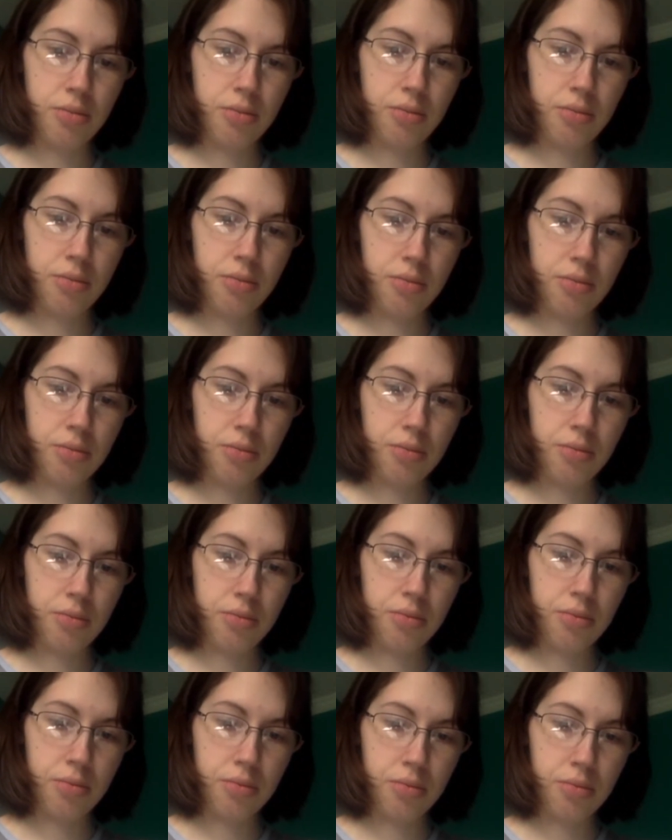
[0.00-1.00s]

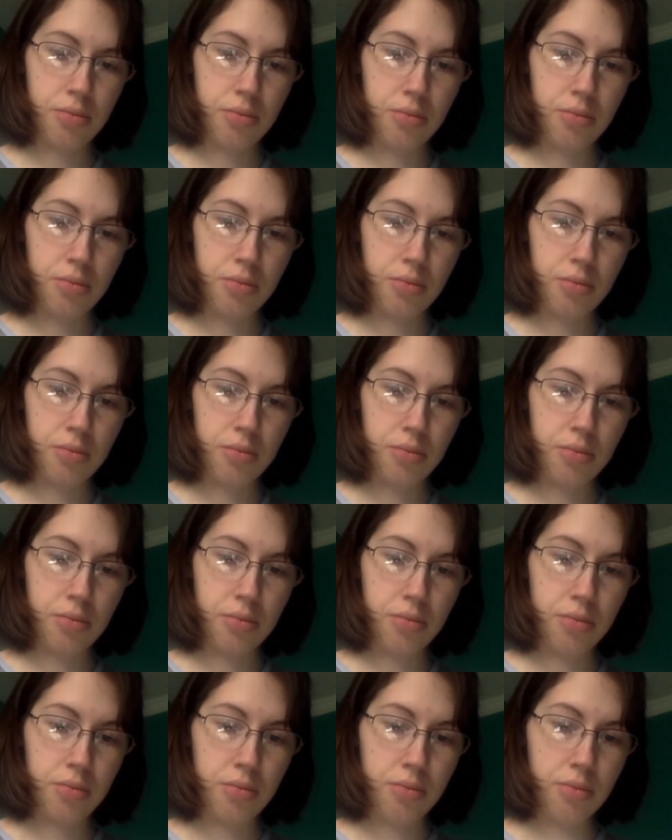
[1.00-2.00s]

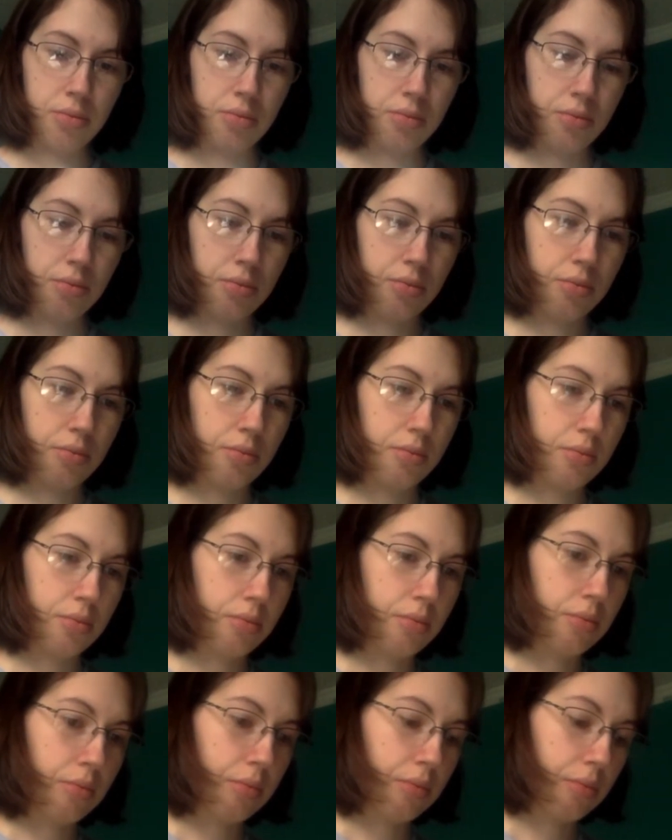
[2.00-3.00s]

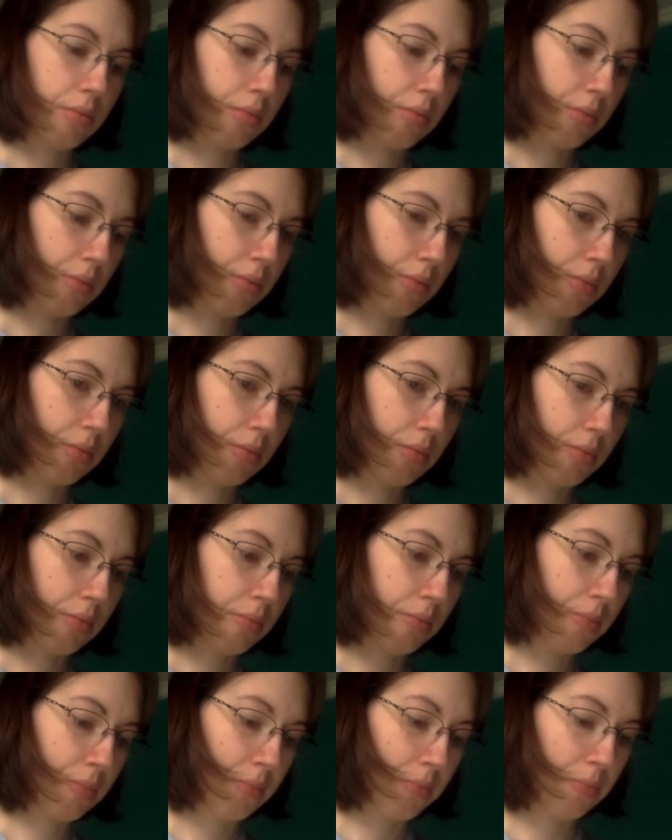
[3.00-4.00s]

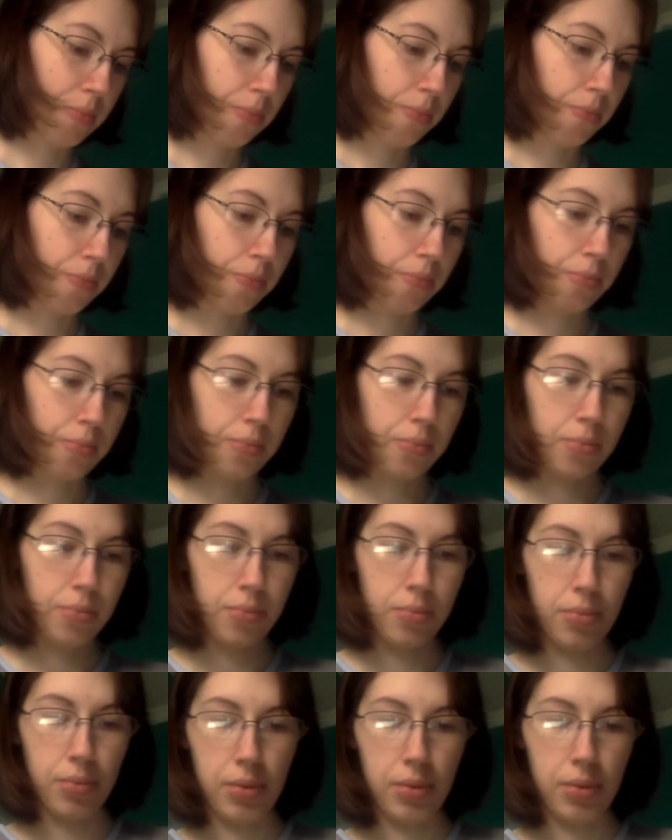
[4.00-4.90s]
Nobody speaks.